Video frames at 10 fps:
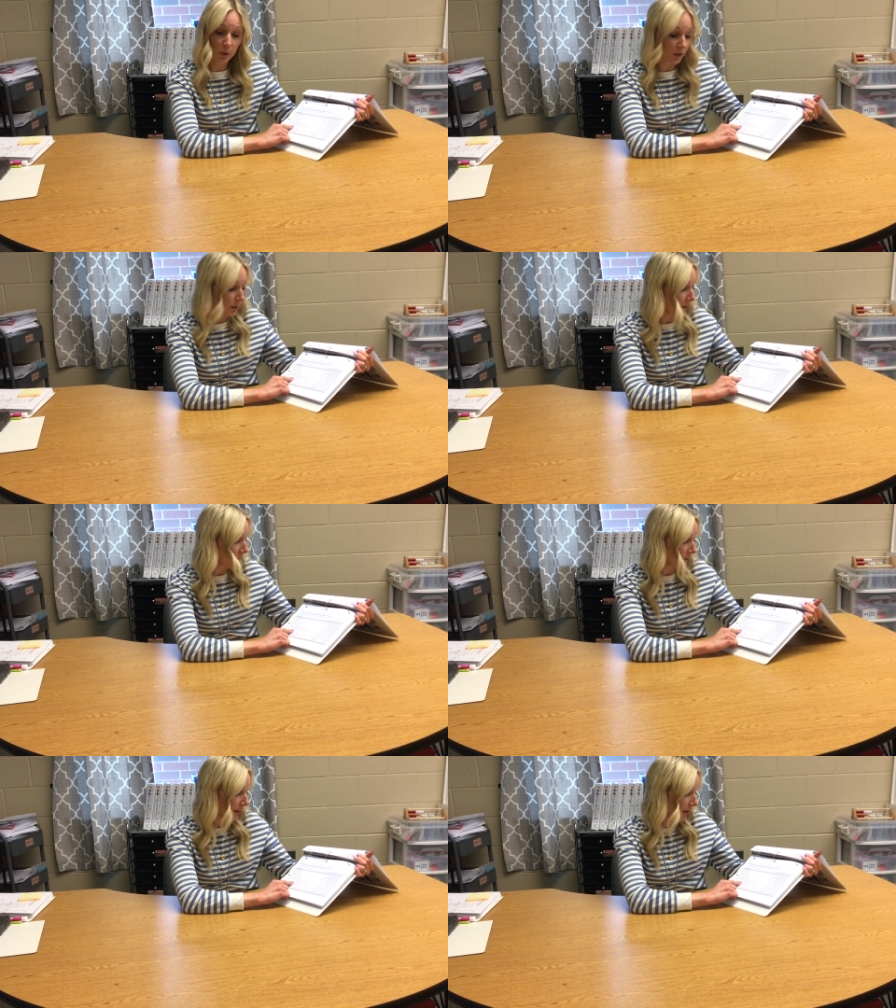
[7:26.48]

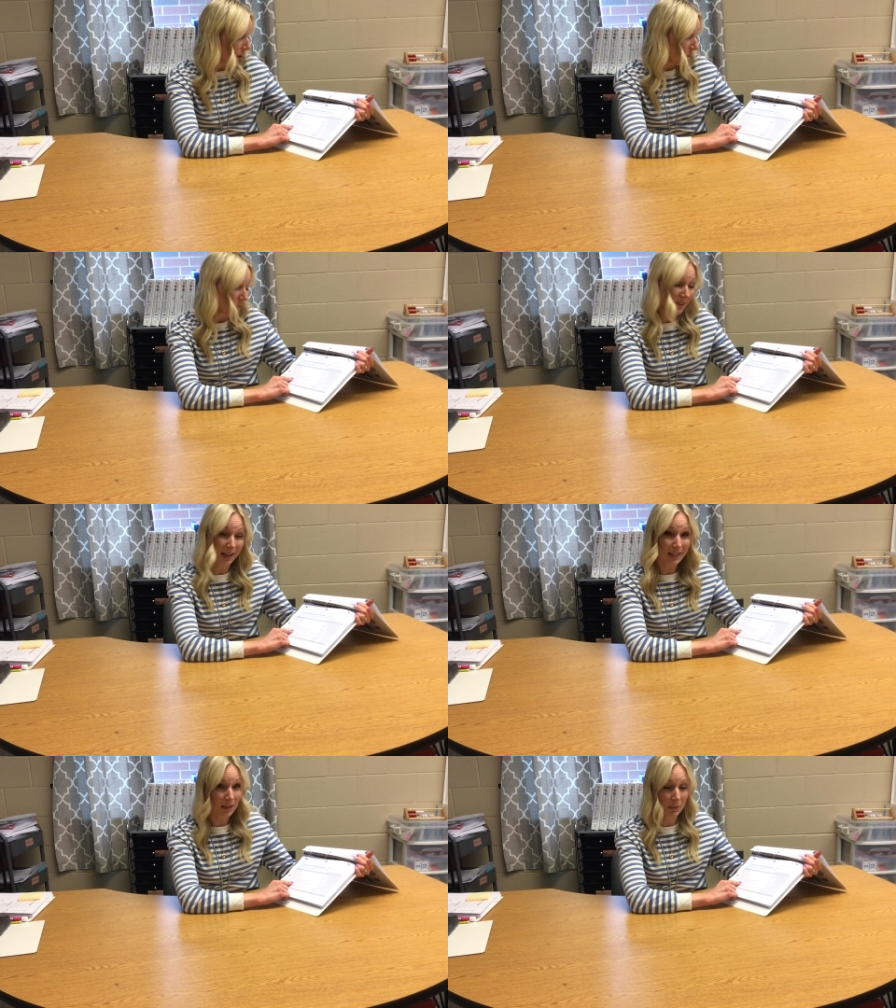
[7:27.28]
correspondence, was
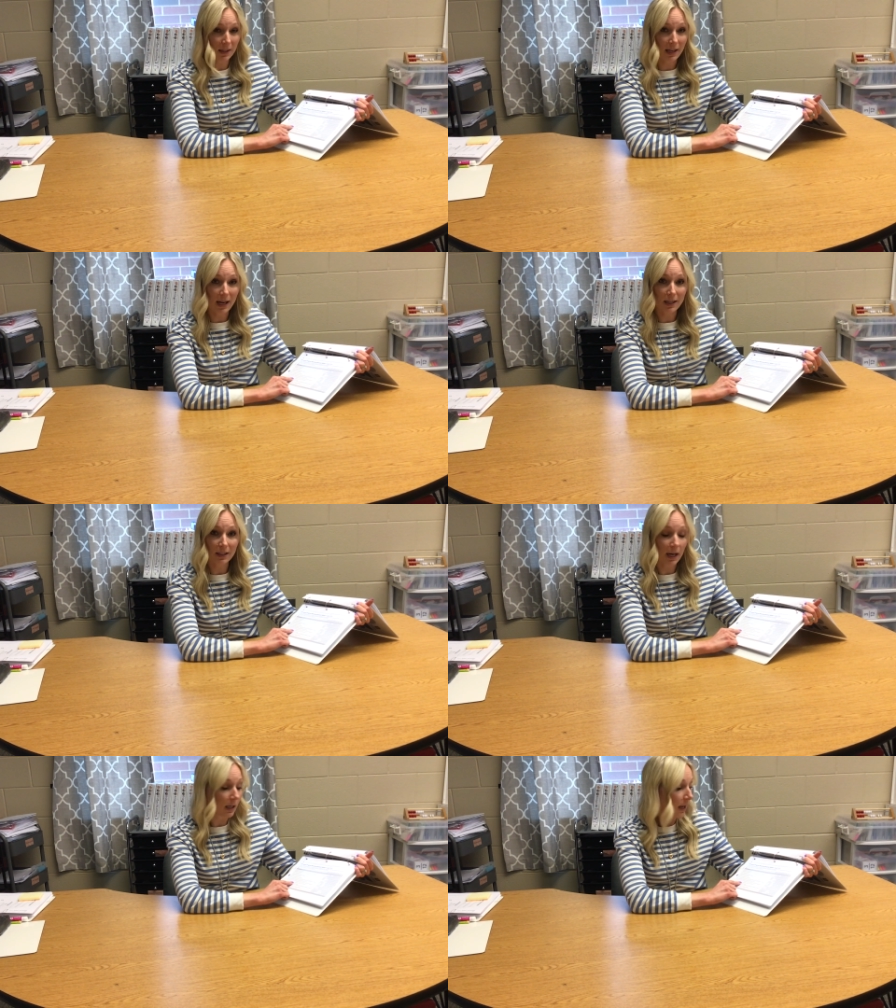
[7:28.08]
not something they had
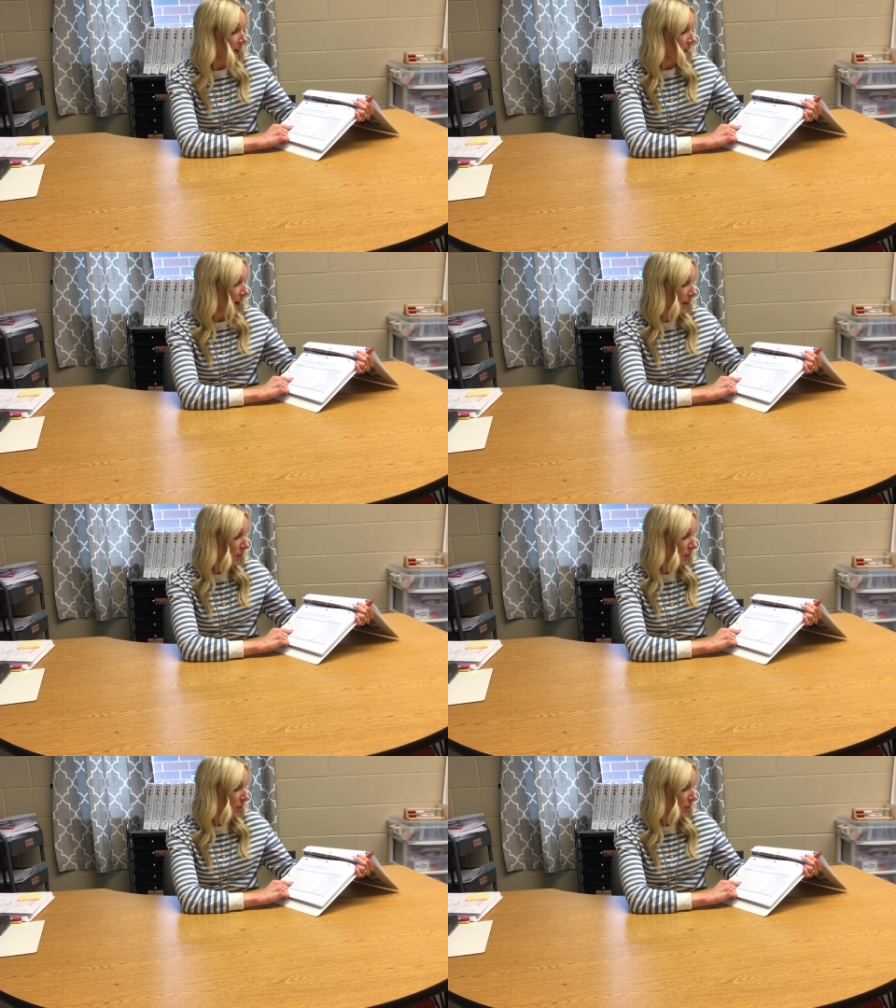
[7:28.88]
yet. I'm